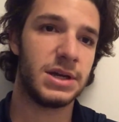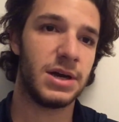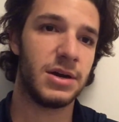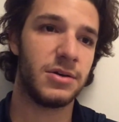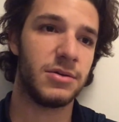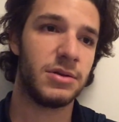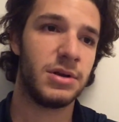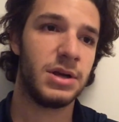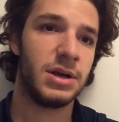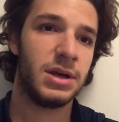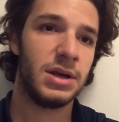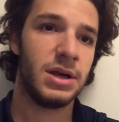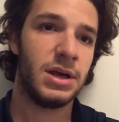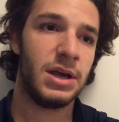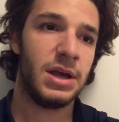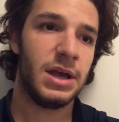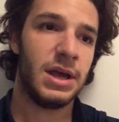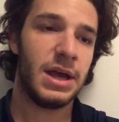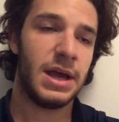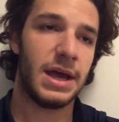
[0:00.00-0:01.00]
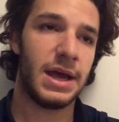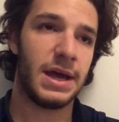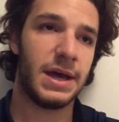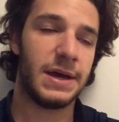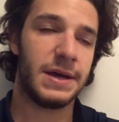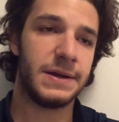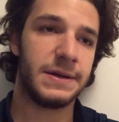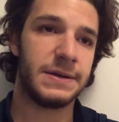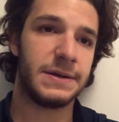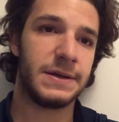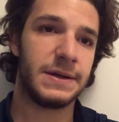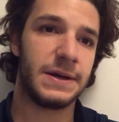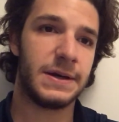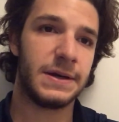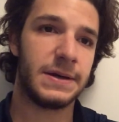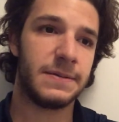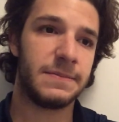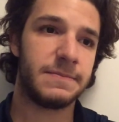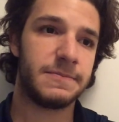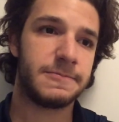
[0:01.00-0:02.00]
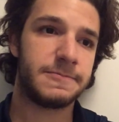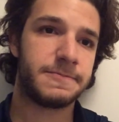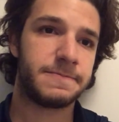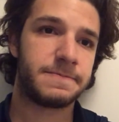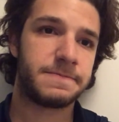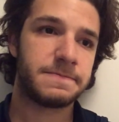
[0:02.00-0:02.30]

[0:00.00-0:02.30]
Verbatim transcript: out. And um,